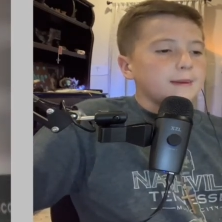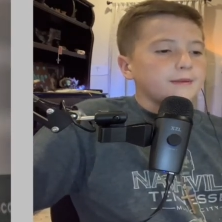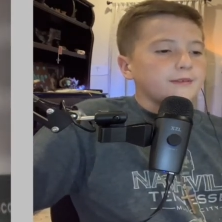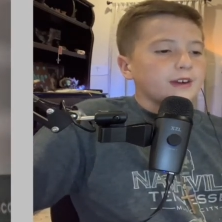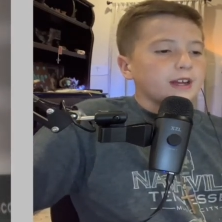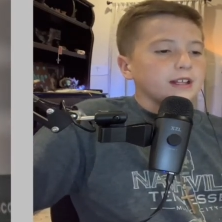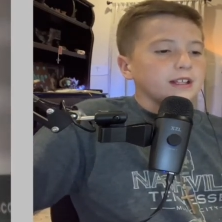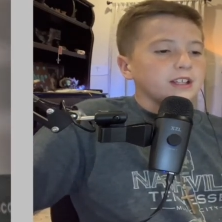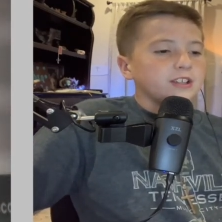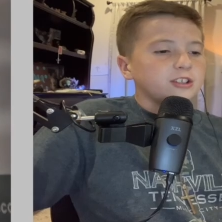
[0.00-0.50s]
in
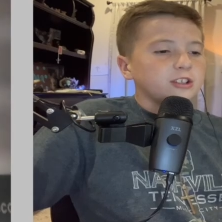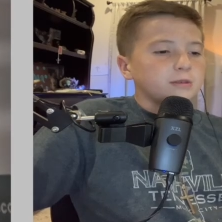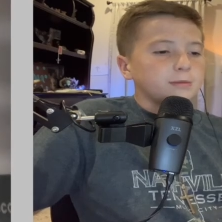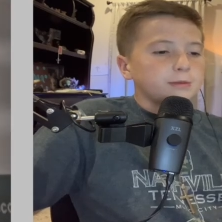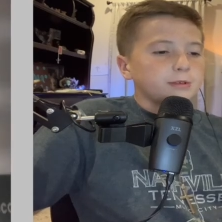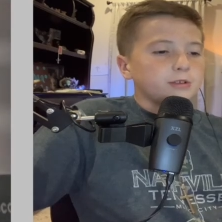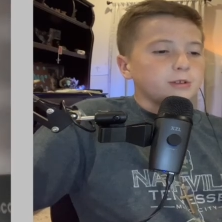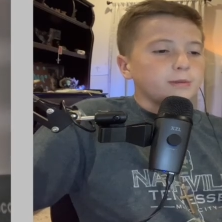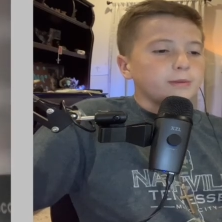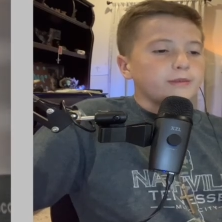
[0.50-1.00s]
violation of
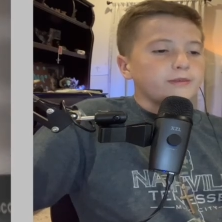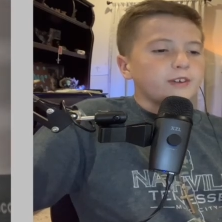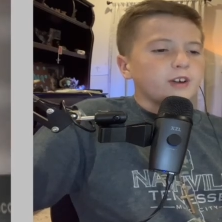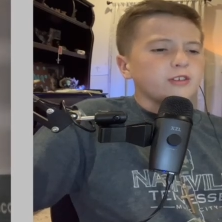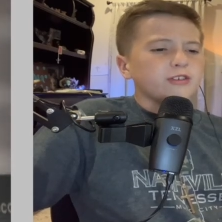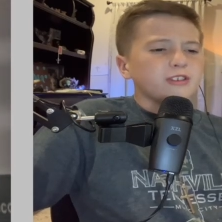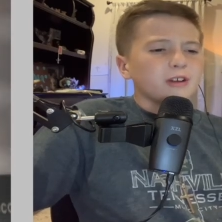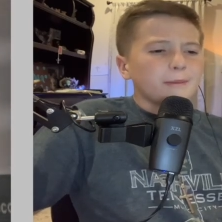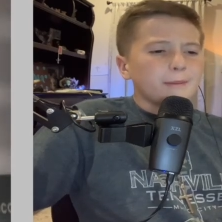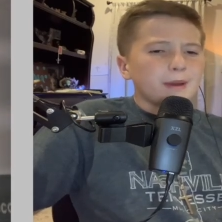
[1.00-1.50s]
the group's
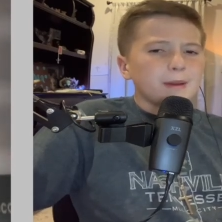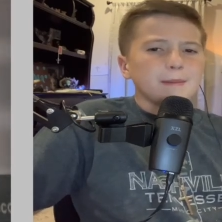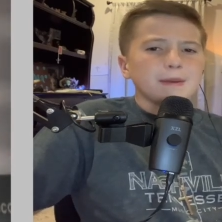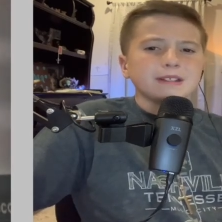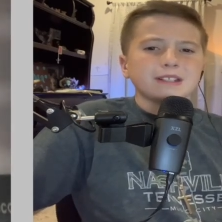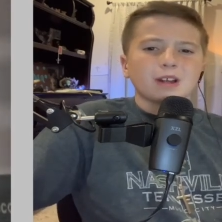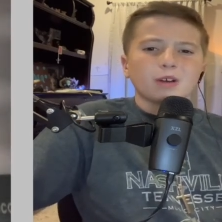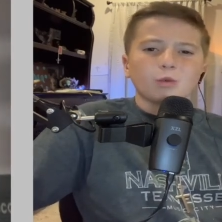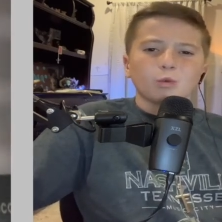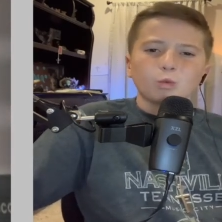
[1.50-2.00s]
First
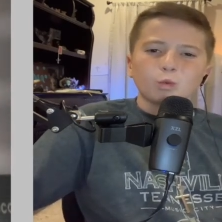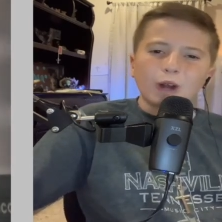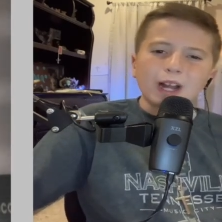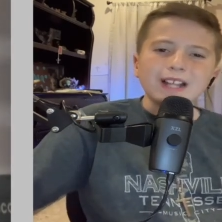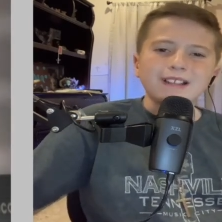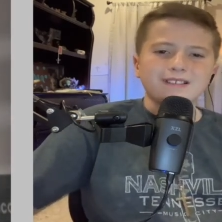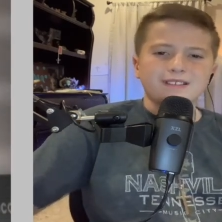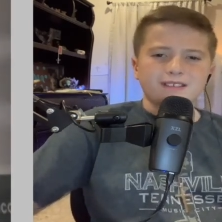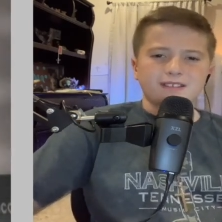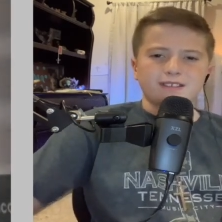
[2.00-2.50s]
Amendment
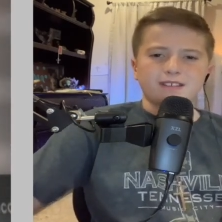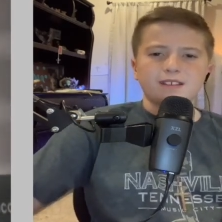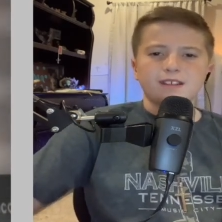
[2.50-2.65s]
rights.